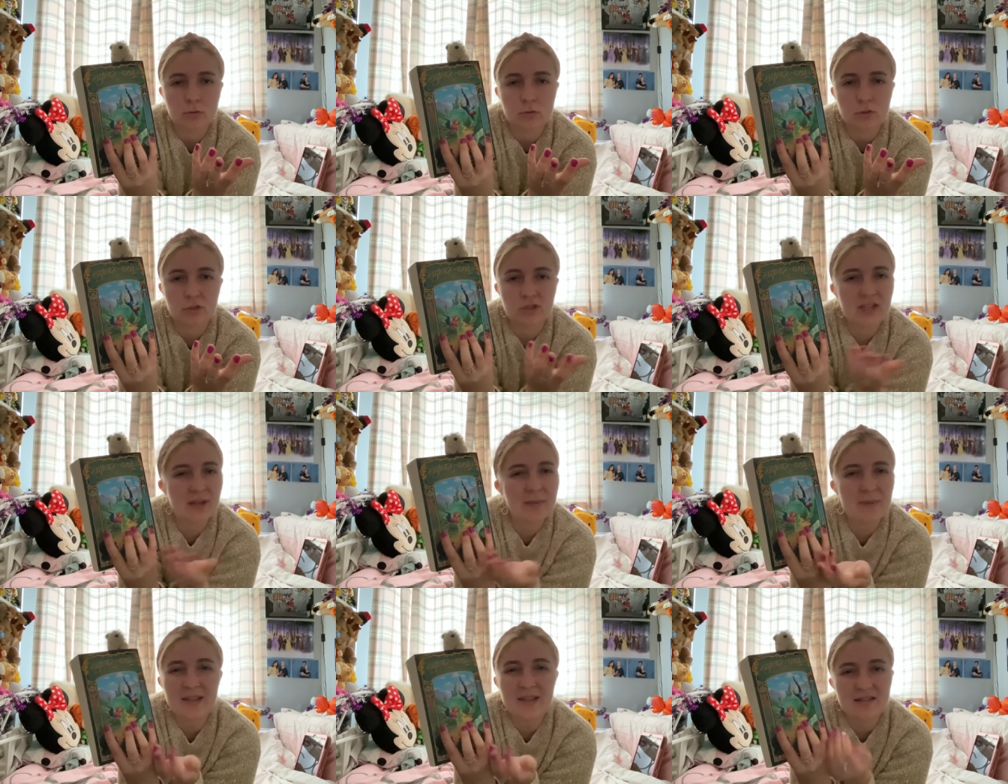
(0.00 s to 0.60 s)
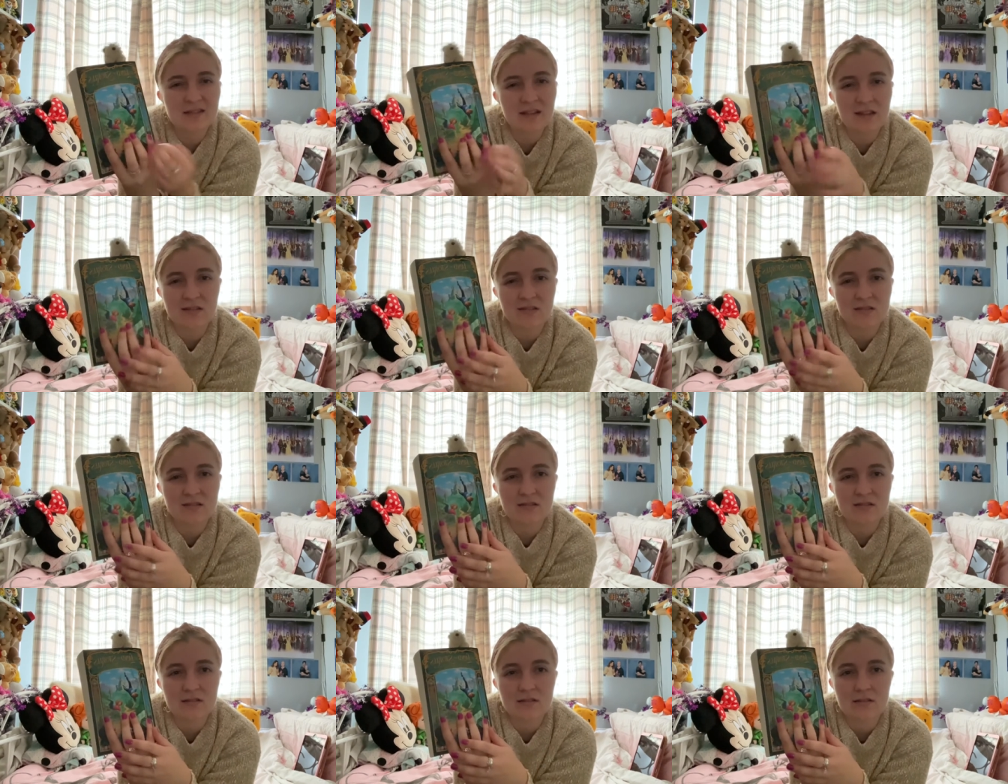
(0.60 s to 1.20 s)
Does that make
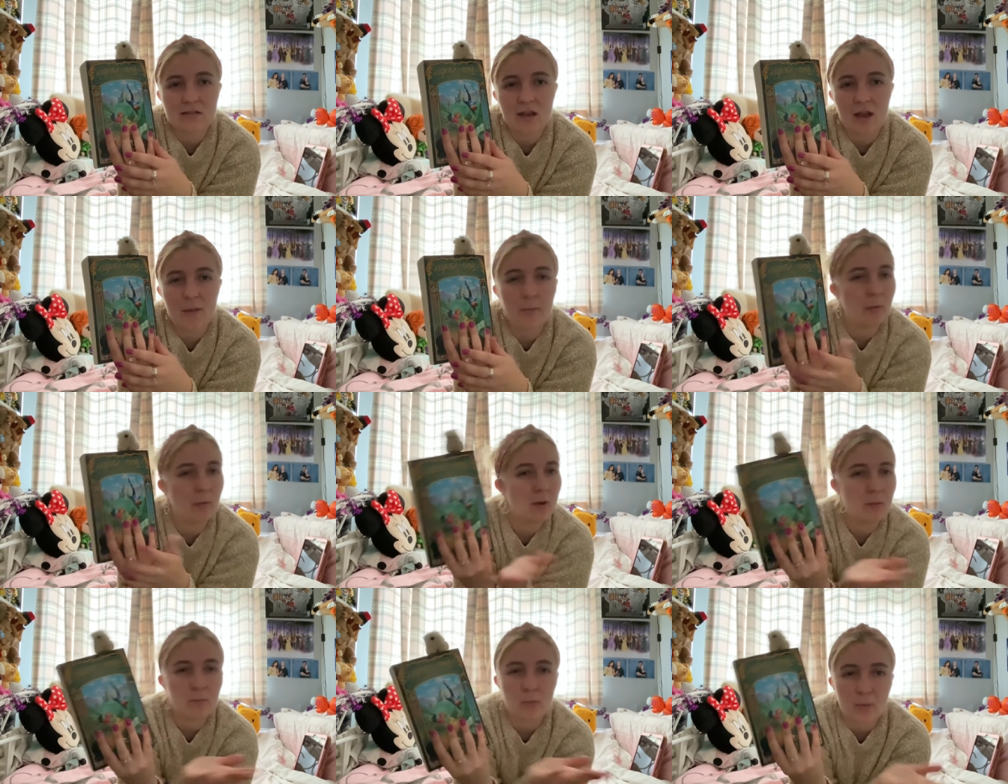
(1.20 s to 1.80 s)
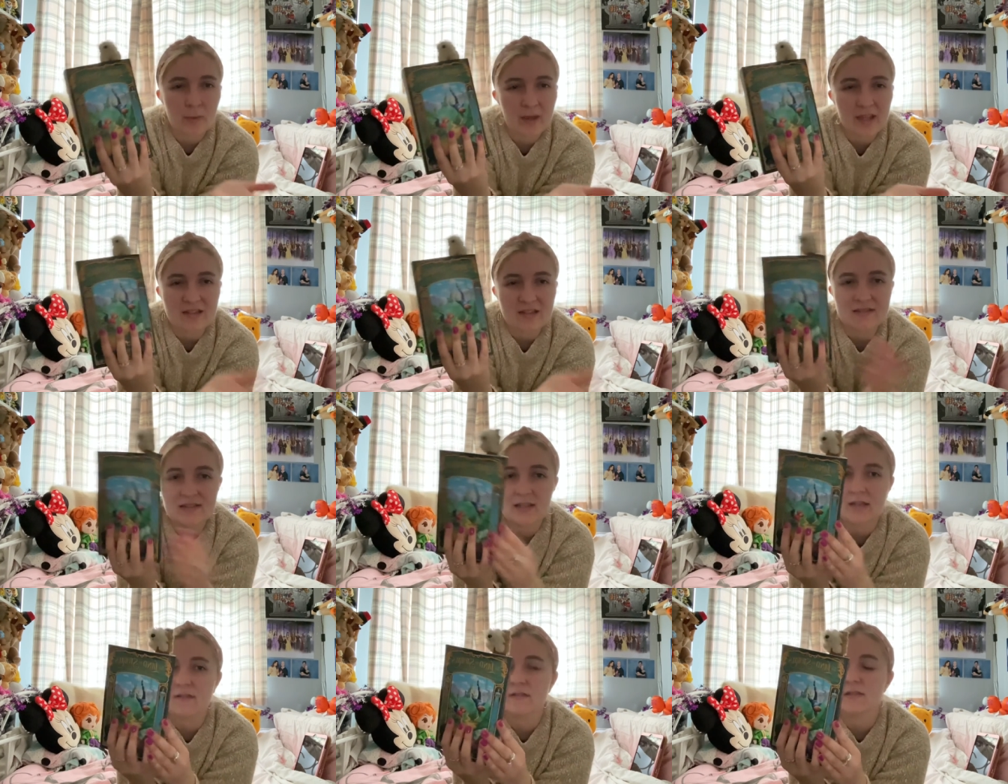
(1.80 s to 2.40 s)
sense? I probably am not making
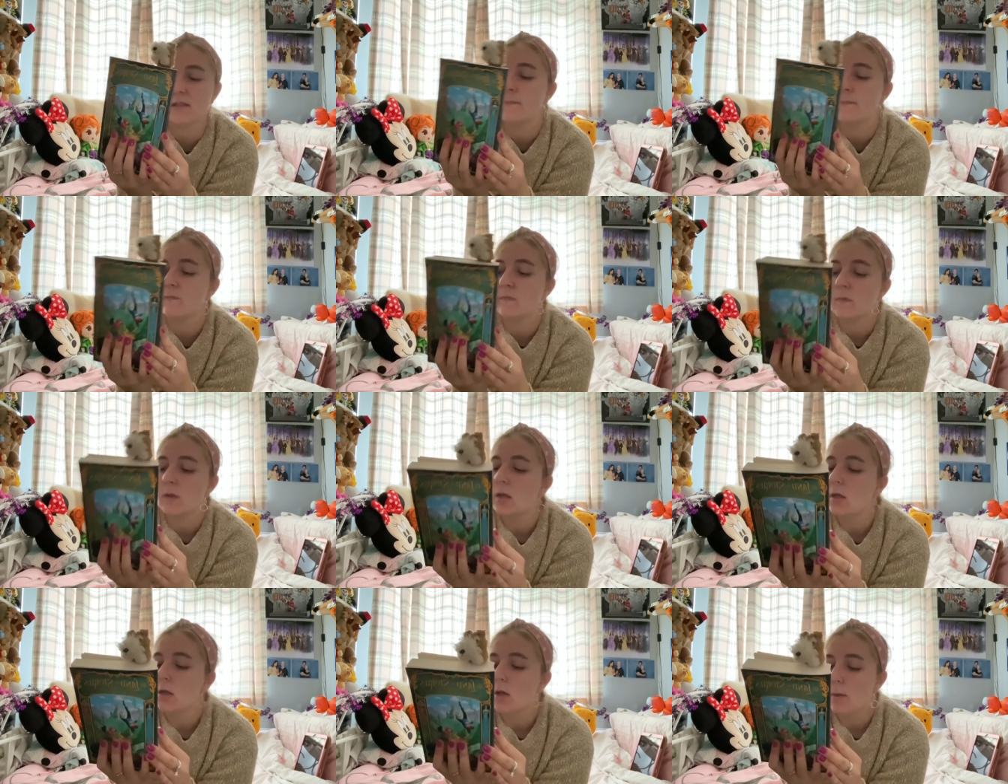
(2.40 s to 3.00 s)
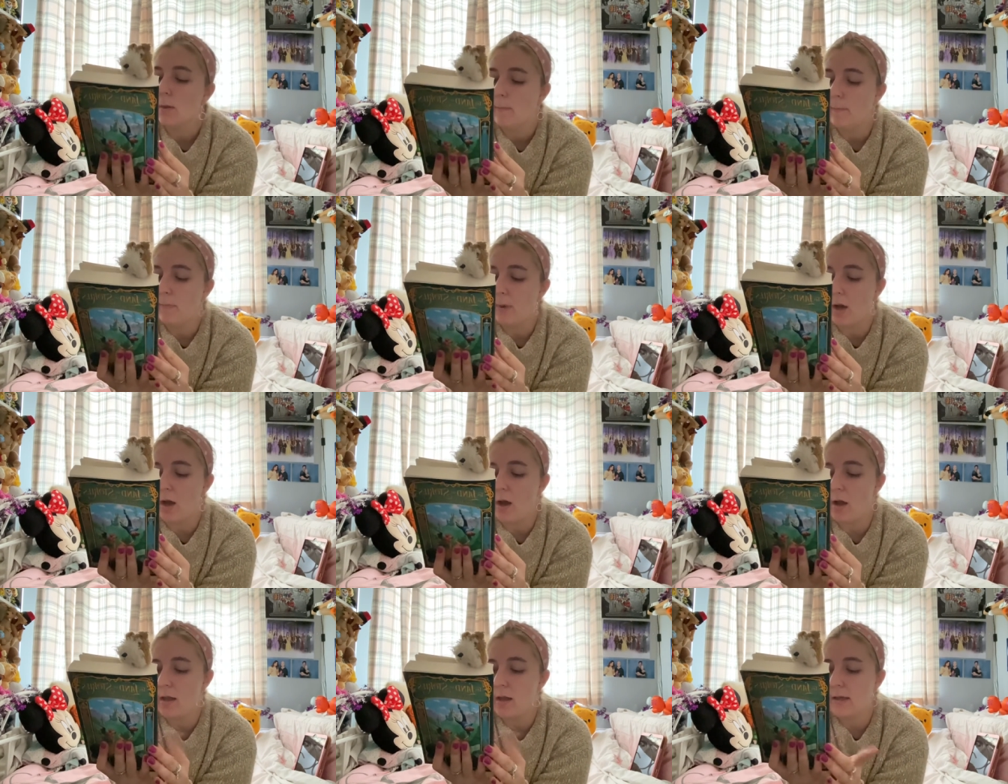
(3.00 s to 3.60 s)
sense.
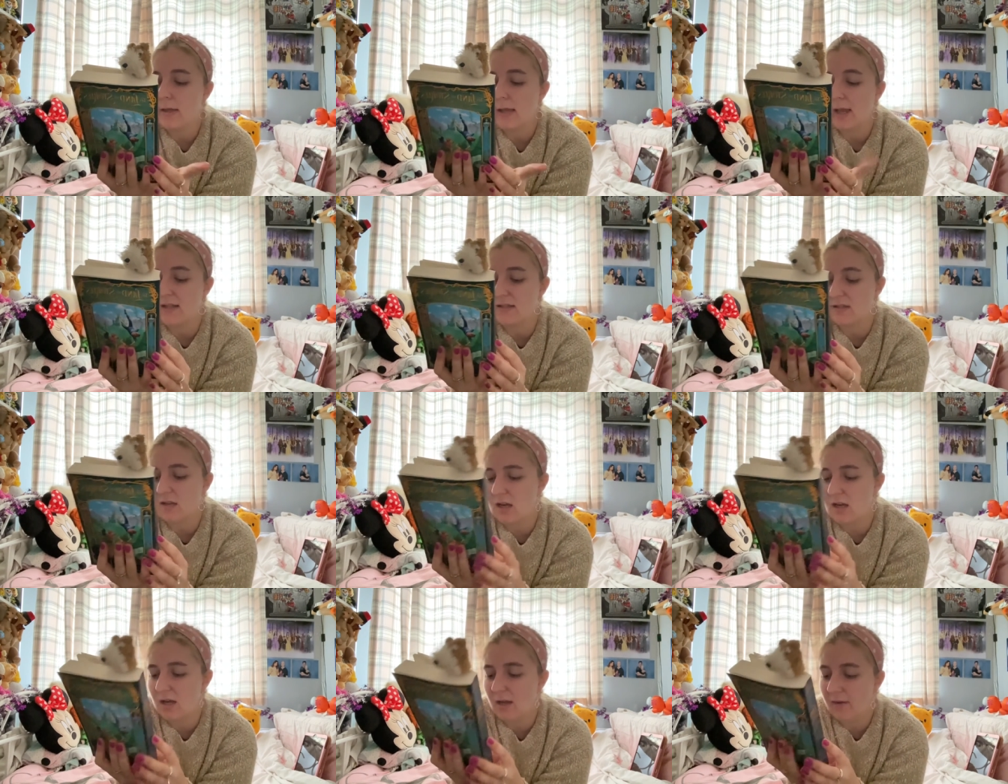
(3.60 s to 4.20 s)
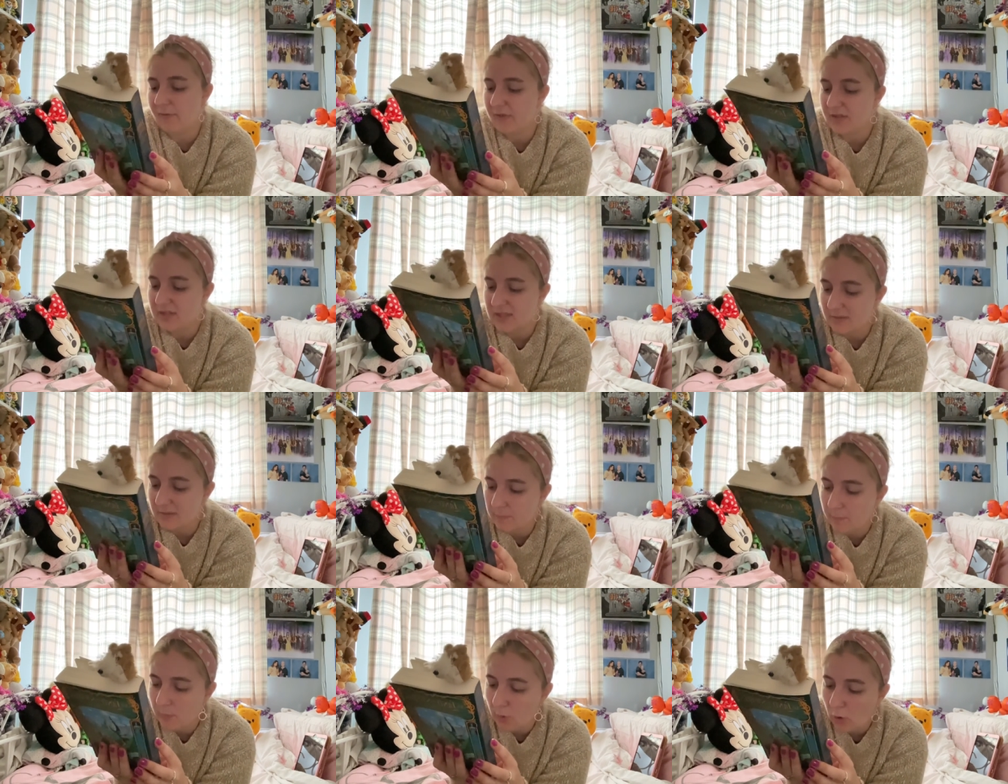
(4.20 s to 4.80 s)
But yes, I love this. This
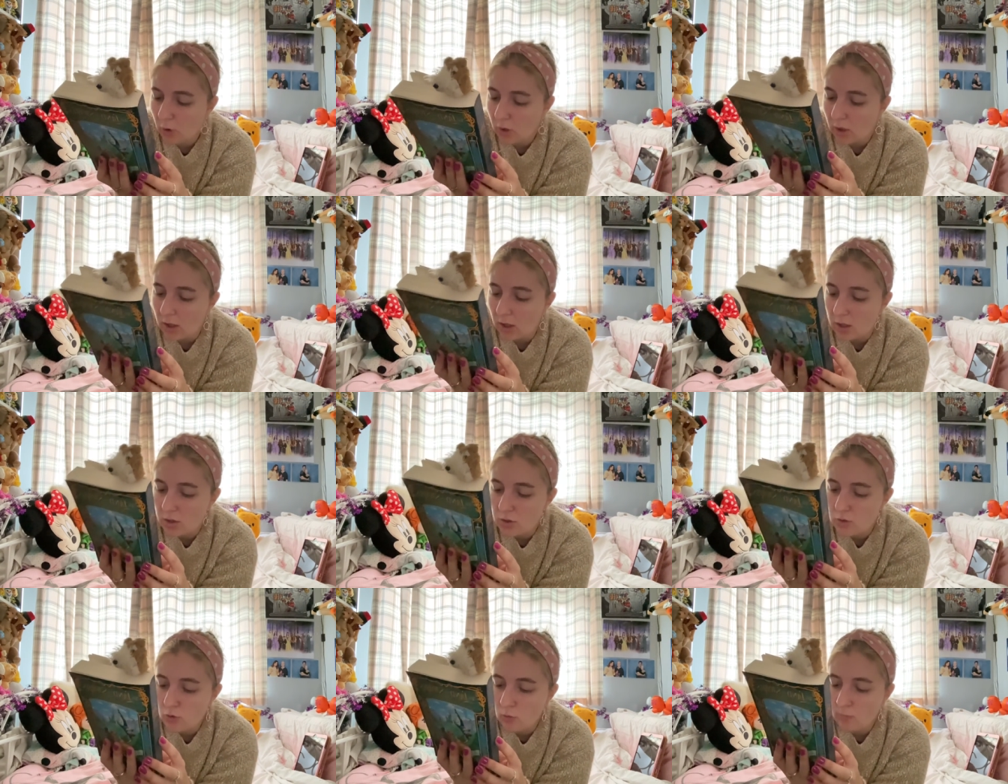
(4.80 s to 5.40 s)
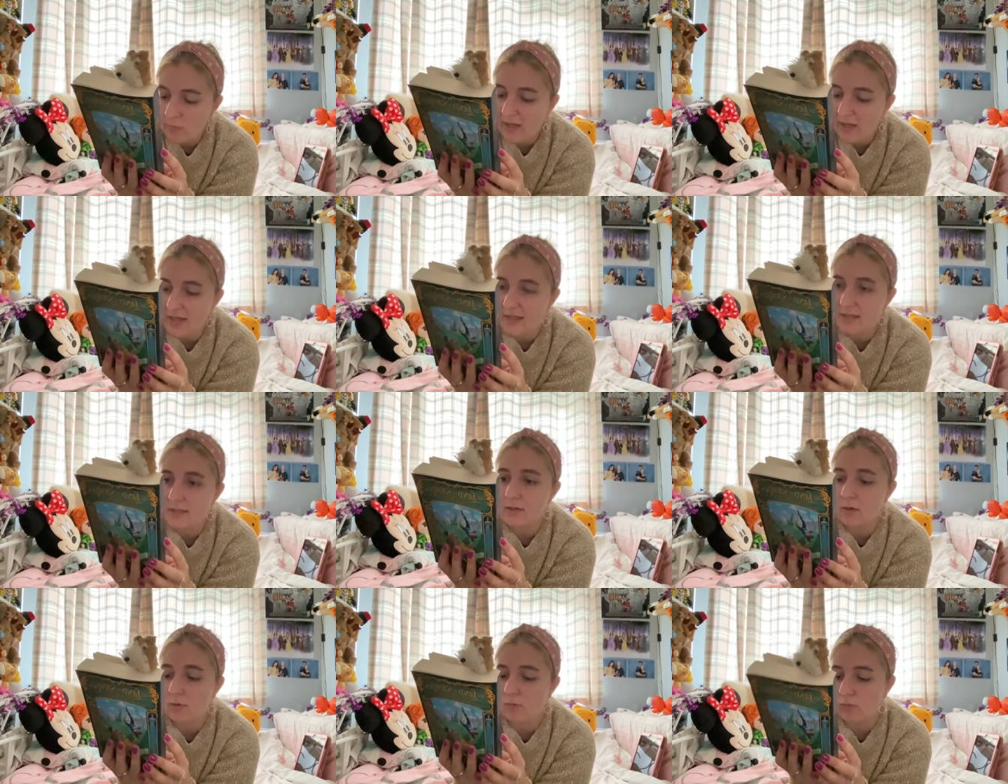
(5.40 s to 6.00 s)
book normally
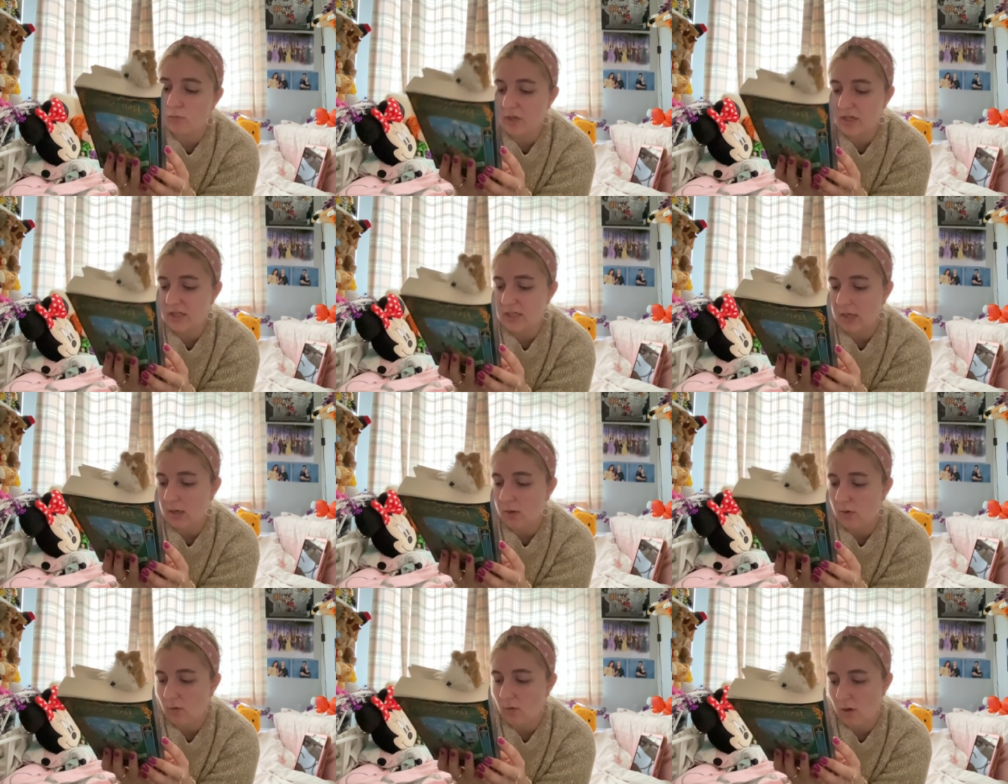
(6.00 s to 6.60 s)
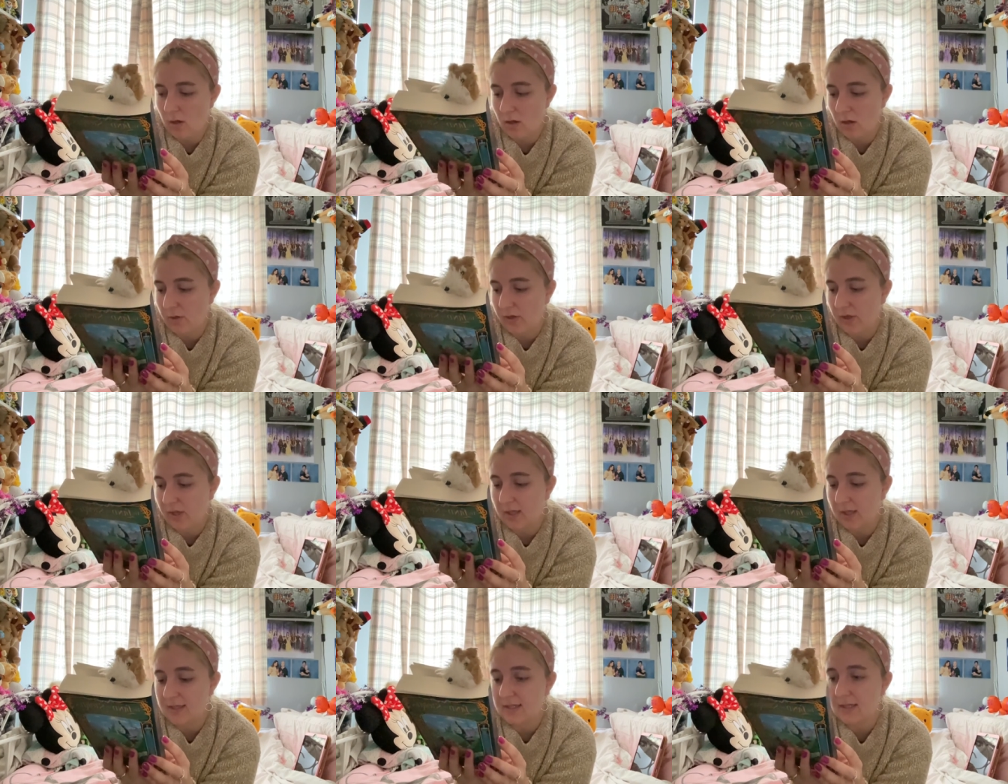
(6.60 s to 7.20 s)
is retail, I think it's